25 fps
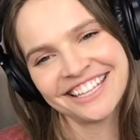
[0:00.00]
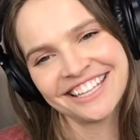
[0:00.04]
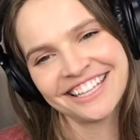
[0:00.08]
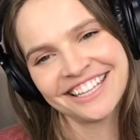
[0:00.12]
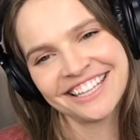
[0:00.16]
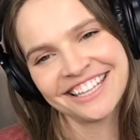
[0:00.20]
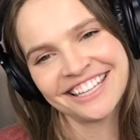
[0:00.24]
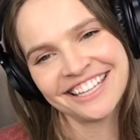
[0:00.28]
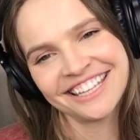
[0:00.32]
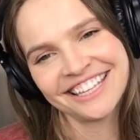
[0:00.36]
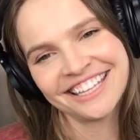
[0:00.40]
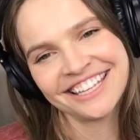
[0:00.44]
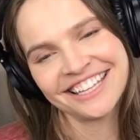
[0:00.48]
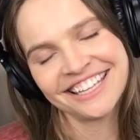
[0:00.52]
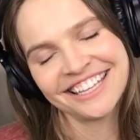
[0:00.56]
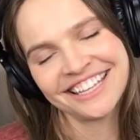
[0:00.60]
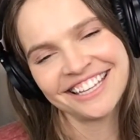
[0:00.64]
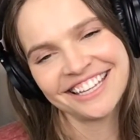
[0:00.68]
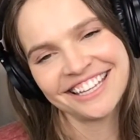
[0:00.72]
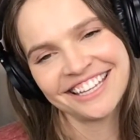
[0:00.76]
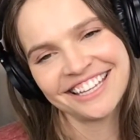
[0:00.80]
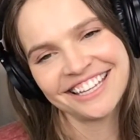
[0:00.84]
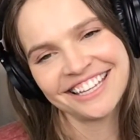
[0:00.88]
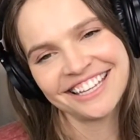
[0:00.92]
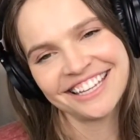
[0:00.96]

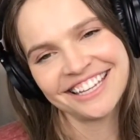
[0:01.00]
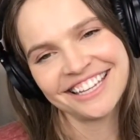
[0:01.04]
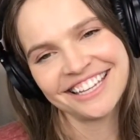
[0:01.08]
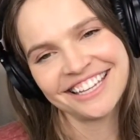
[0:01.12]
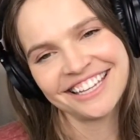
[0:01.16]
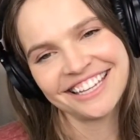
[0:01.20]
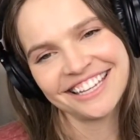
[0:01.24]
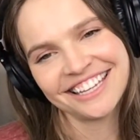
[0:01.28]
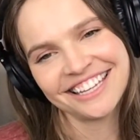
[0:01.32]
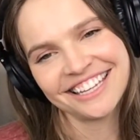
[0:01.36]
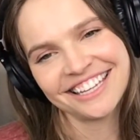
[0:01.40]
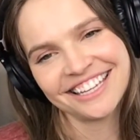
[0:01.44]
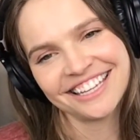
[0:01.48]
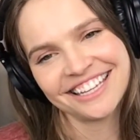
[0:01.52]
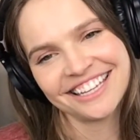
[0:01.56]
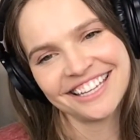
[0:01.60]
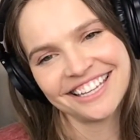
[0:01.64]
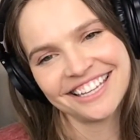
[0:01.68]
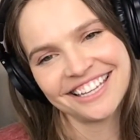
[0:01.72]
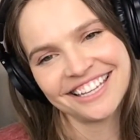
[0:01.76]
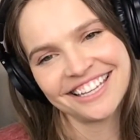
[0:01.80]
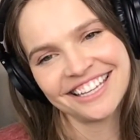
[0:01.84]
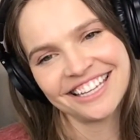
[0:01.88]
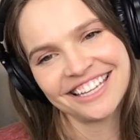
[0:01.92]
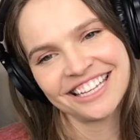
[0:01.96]

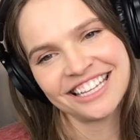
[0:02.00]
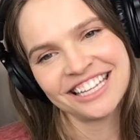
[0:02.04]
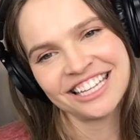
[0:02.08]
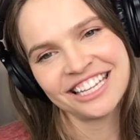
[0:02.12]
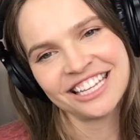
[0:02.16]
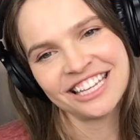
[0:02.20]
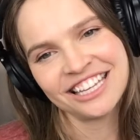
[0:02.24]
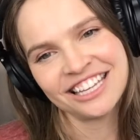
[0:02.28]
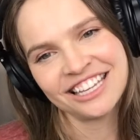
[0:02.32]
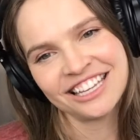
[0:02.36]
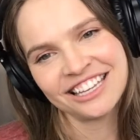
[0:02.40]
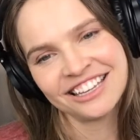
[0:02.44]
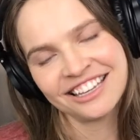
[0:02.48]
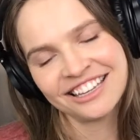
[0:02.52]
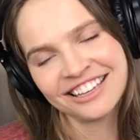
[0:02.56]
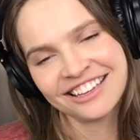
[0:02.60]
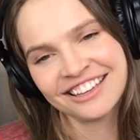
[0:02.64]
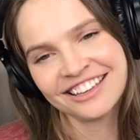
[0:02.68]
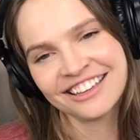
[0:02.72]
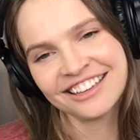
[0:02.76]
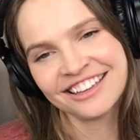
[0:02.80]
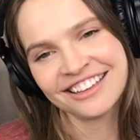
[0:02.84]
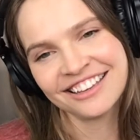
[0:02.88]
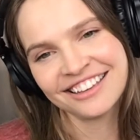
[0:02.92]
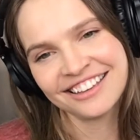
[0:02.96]

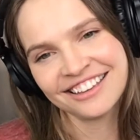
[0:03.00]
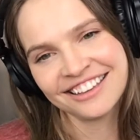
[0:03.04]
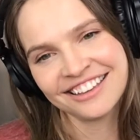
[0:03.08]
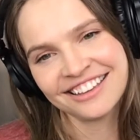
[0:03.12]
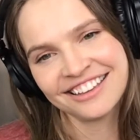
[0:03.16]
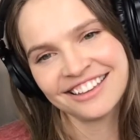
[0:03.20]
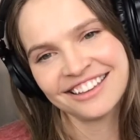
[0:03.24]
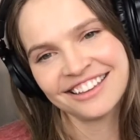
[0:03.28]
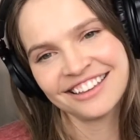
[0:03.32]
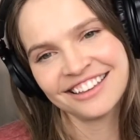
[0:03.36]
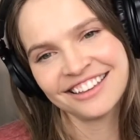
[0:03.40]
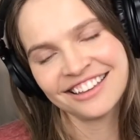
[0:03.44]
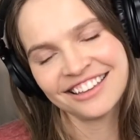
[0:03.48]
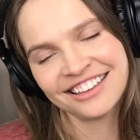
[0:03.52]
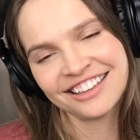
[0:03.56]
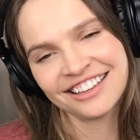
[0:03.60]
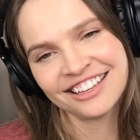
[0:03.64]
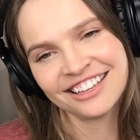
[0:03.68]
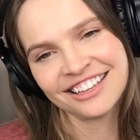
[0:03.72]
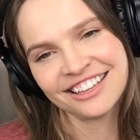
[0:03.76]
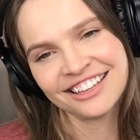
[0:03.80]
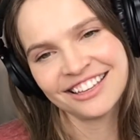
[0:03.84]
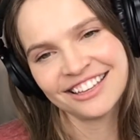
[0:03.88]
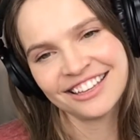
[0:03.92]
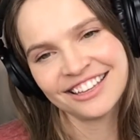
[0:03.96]

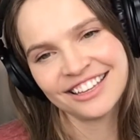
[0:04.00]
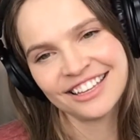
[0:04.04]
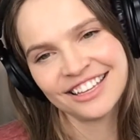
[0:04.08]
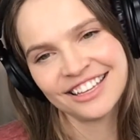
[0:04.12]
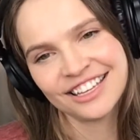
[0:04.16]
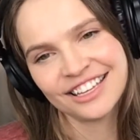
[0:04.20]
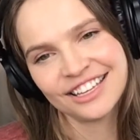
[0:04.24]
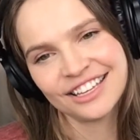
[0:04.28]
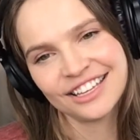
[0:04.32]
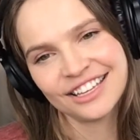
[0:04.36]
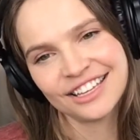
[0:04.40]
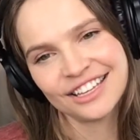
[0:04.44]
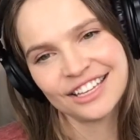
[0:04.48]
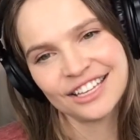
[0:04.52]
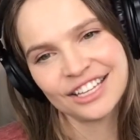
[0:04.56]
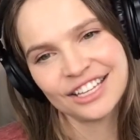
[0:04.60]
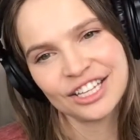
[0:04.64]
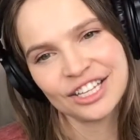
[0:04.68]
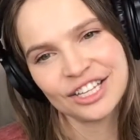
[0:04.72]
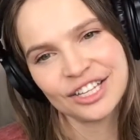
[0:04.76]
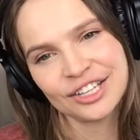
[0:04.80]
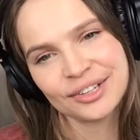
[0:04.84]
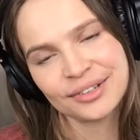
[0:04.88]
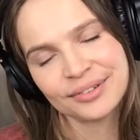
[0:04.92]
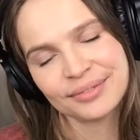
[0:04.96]

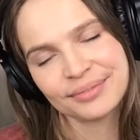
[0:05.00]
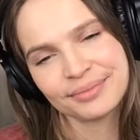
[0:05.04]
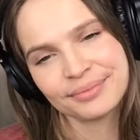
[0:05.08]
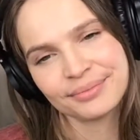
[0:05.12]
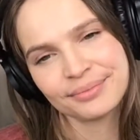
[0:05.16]
No words are spoken by the person on screen.